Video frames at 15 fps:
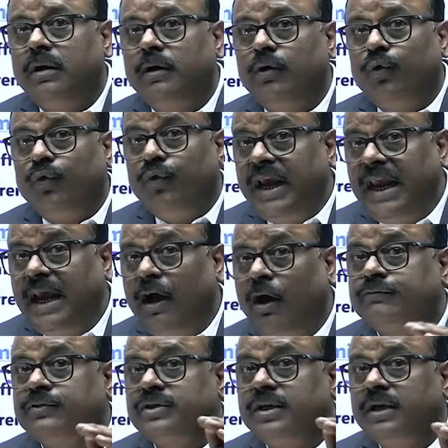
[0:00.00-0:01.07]
way
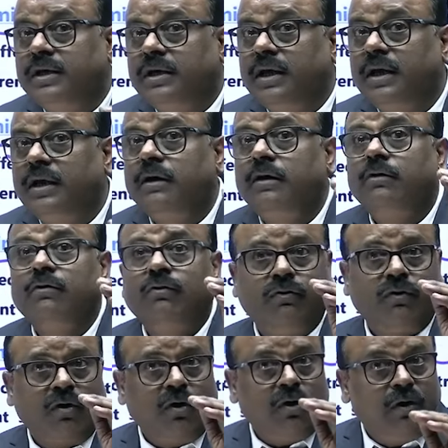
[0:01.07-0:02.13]
of thinking
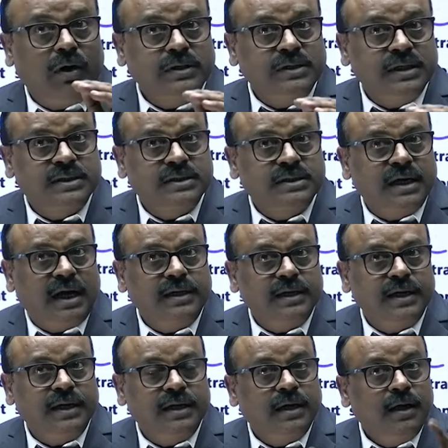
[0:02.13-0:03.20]
was
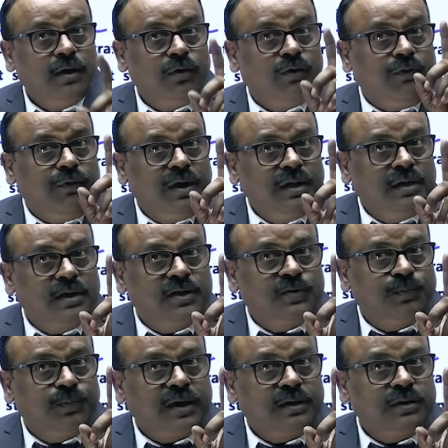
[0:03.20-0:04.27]
started with
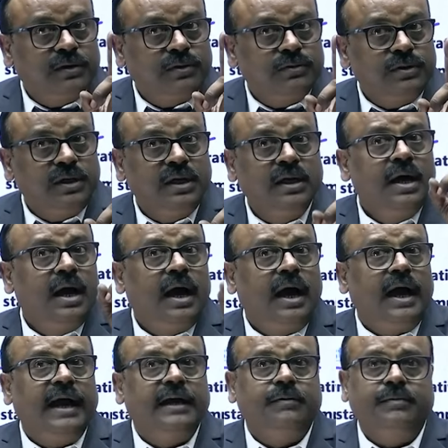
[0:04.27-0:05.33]
respect to the
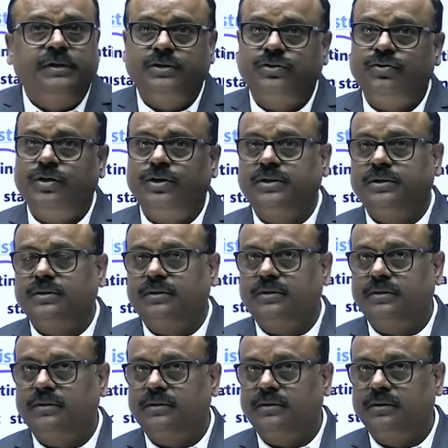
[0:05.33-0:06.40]
administration.
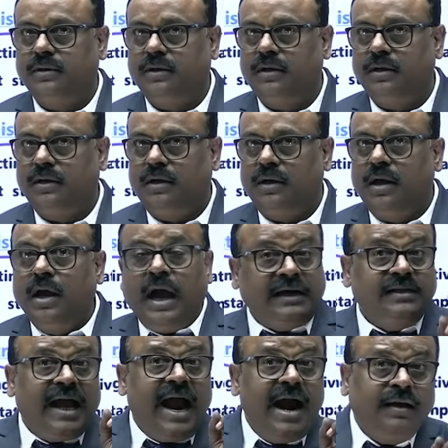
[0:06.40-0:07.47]
And
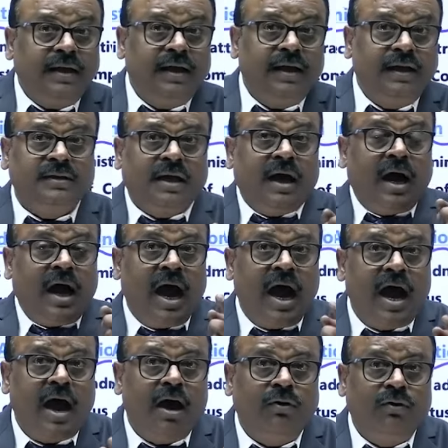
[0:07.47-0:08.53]
that is
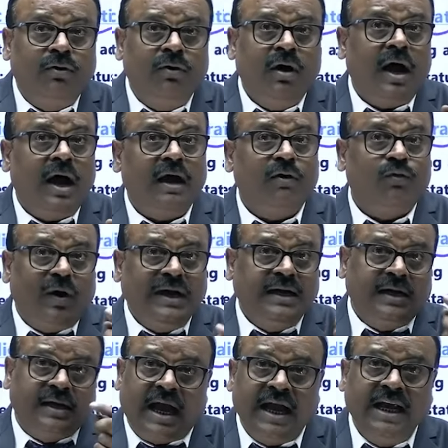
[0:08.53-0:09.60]
how or what
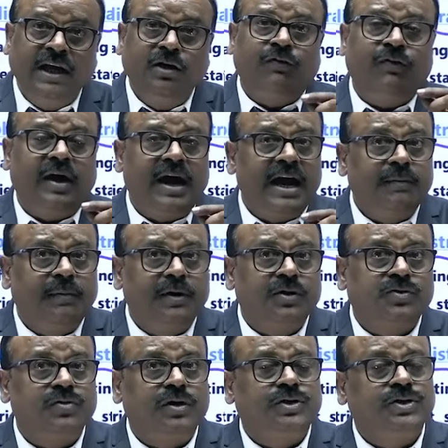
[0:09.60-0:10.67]
kind of
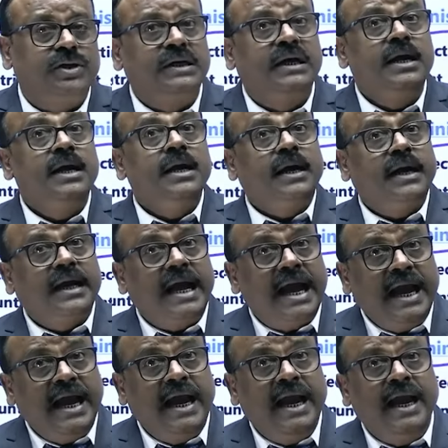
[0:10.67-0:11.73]
administration
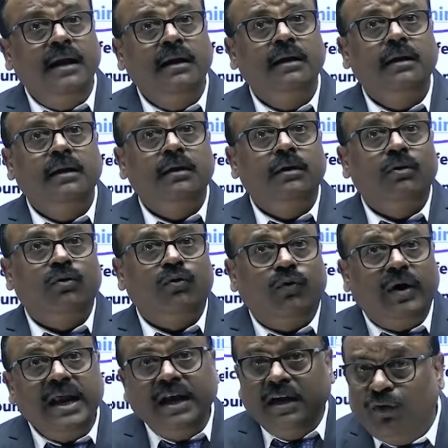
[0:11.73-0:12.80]
can
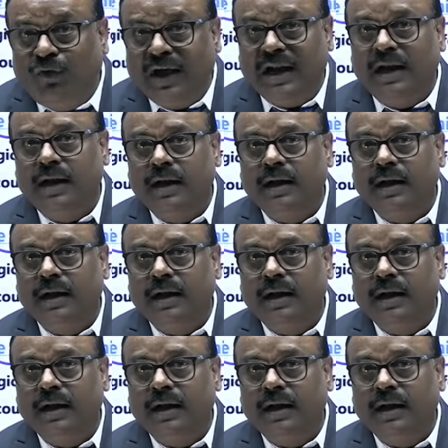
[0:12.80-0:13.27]
work well